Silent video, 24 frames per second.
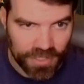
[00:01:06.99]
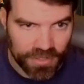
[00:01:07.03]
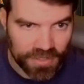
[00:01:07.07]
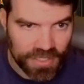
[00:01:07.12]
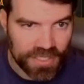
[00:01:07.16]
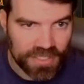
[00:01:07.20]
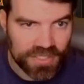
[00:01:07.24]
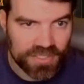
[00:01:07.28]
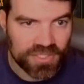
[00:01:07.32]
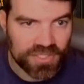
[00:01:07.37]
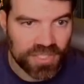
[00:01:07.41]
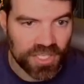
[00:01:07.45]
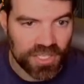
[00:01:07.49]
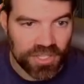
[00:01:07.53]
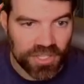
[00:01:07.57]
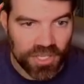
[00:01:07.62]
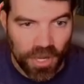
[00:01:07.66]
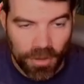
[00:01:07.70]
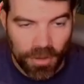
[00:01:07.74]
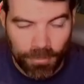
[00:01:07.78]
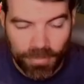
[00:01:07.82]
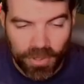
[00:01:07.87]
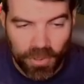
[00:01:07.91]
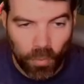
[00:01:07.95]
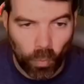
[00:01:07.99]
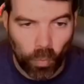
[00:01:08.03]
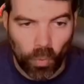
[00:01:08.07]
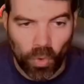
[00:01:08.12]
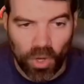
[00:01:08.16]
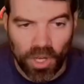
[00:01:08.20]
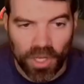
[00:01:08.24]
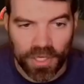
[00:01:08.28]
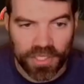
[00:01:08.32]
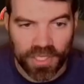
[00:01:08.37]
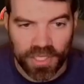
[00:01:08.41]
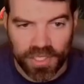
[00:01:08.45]
That is the number
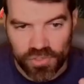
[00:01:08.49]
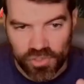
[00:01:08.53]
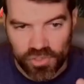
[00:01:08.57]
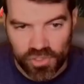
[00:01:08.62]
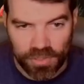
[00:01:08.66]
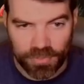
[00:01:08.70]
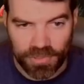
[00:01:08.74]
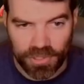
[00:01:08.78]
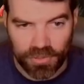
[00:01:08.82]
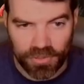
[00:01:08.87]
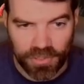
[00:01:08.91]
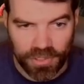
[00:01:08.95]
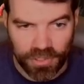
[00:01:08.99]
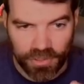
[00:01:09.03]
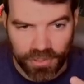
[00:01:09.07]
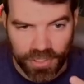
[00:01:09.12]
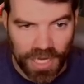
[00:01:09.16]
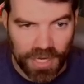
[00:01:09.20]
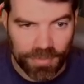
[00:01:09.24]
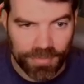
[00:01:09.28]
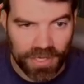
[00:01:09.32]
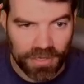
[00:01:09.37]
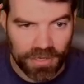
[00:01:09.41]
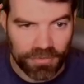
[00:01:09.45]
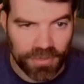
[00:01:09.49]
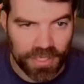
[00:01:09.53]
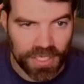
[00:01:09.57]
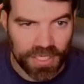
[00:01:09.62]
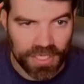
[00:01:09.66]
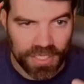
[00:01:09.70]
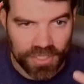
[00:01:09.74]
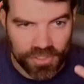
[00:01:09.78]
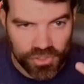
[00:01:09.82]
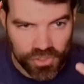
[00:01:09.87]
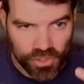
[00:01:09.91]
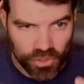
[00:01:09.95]
one contributor to your combat
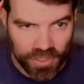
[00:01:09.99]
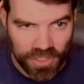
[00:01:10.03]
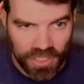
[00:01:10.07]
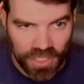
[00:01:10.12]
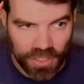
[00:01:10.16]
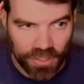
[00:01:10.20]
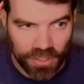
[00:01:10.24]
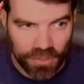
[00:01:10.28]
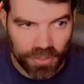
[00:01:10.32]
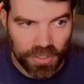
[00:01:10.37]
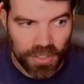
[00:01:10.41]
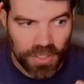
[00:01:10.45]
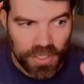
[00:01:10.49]
rating, is your gear.